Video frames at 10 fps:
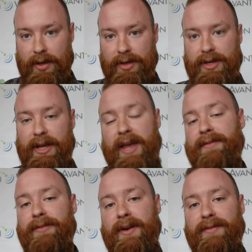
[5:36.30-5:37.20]
get
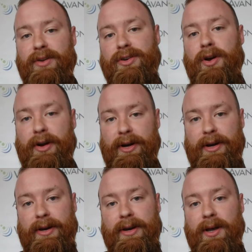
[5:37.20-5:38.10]
in front of your
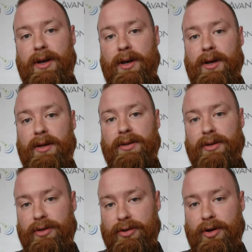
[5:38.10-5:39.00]
targeted
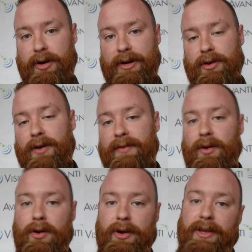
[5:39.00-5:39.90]

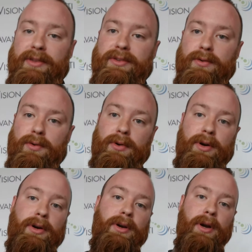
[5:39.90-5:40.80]
audience
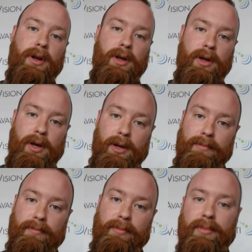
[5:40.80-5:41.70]
or
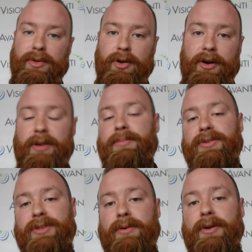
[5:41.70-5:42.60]
targeted
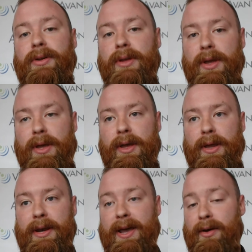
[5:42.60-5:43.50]
persona.
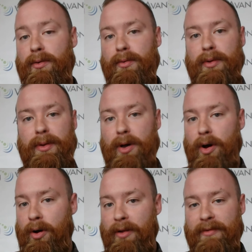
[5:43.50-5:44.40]
Now,
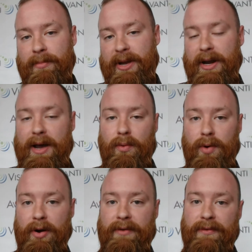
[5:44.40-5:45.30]
all of them might not
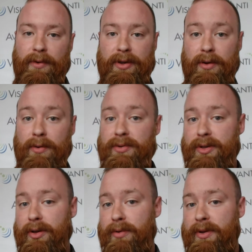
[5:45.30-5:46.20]
work for you,
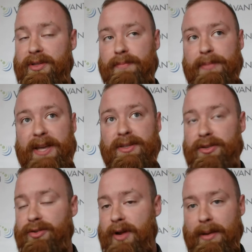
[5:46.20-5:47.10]
so it's best to
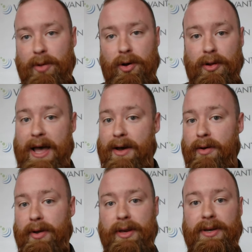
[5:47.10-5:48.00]
try them all
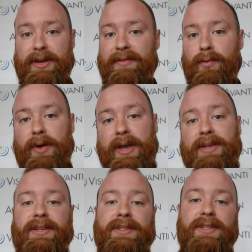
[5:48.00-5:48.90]
out in different
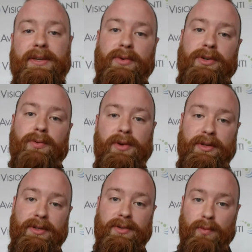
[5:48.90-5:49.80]
ways and see which
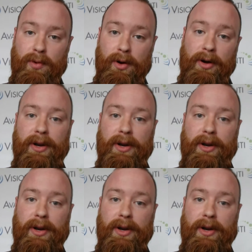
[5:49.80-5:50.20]
ones work